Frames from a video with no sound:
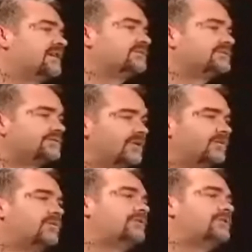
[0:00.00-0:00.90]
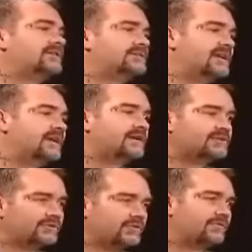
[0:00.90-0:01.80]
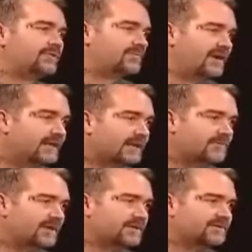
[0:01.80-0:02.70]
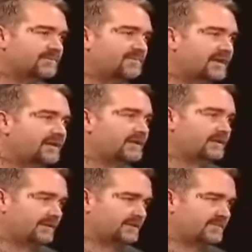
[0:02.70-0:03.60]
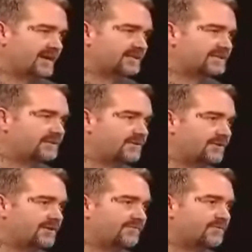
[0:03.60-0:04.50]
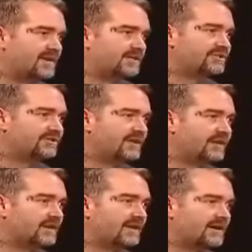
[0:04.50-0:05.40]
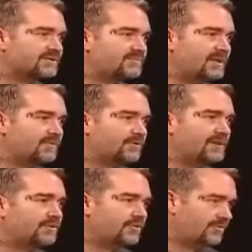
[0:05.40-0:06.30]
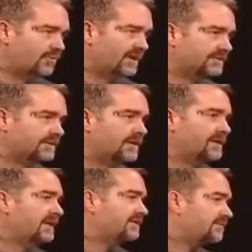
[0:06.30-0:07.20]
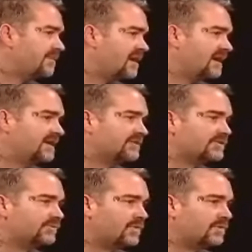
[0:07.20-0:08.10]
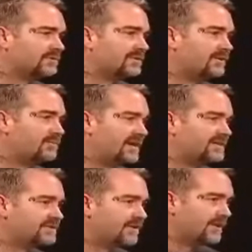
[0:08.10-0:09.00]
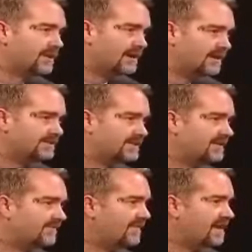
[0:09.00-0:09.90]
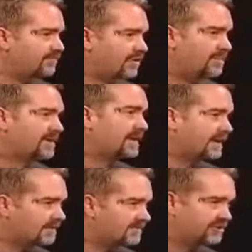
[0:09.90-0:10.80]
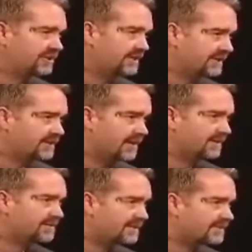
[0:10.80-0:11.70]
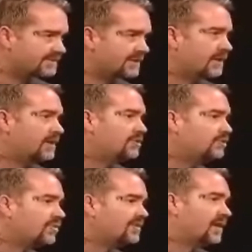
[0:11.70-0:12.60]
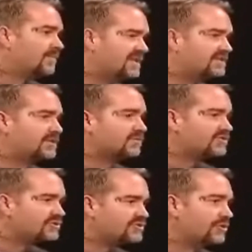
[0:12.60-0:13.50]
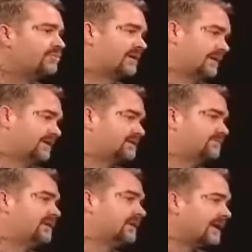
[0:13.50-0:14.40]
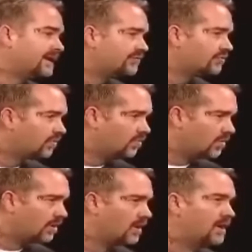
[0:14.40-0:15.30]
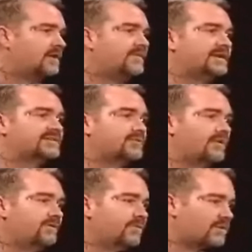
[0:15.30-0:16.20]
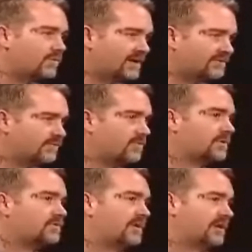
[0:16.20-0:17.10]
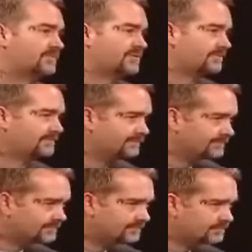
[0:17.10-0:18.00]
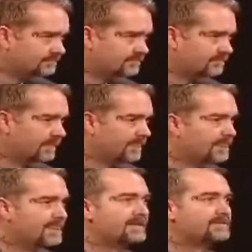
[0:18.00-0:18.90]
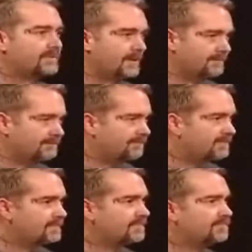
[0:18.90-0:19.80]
I would start with is take control of your media, because the media is passing on information that allows people to be hoodwinked into buying into wars that are based on lies. If that propaganda machine did not exist, you would not be so stupid as to be led into a war that is going to equate to war crimes. Well, the media is used in all countries to promote wars.